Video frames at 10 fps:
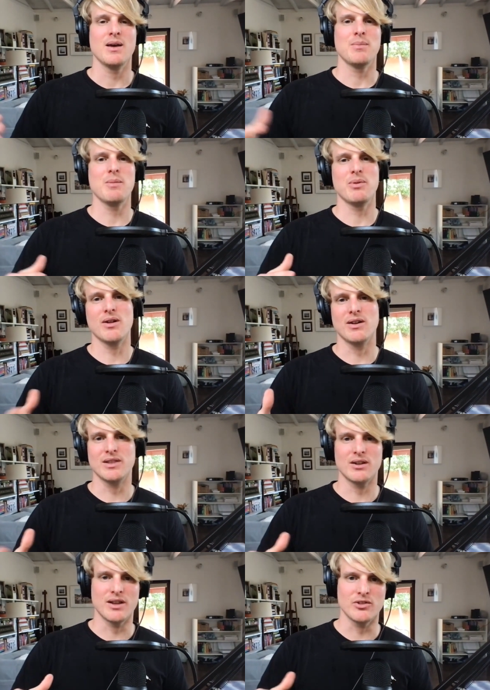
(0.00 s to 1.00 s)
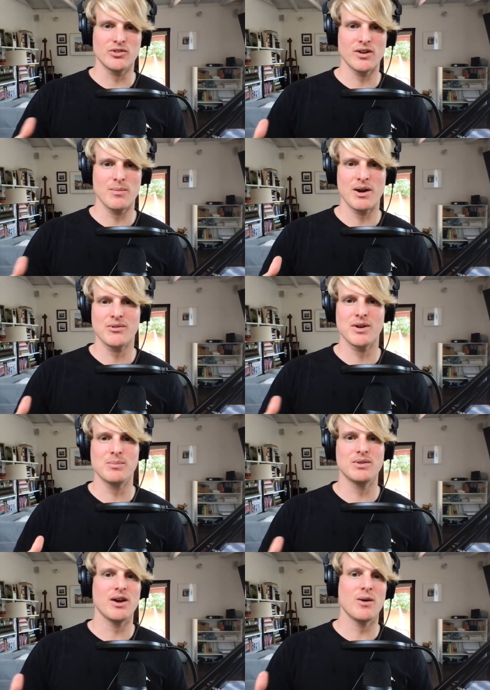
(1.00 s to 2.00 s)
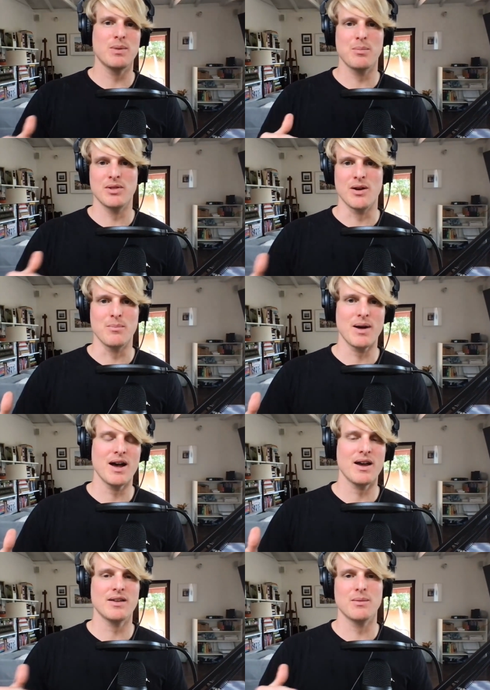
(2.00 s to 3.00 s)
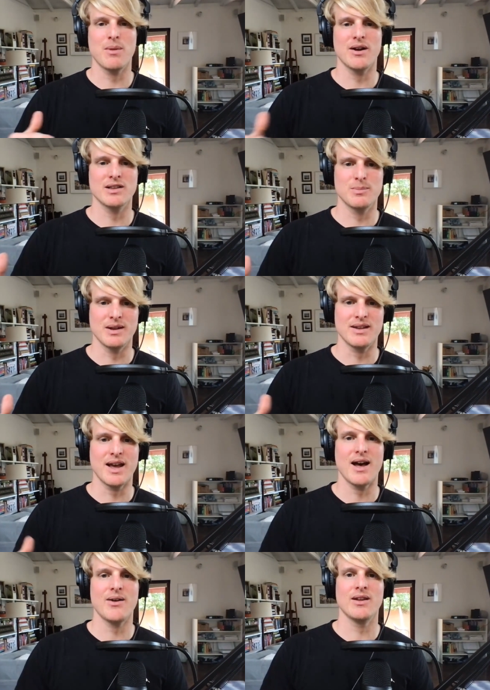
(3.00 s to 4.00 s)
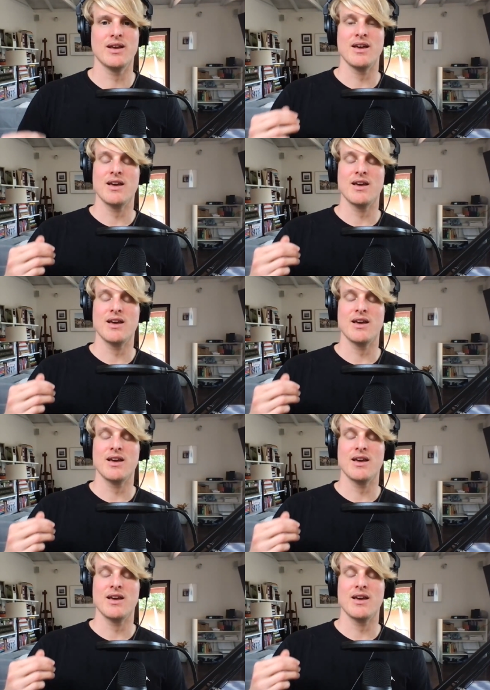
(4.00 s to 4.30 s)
People are a little unsure about crypto, people aren't buying, the market's been down.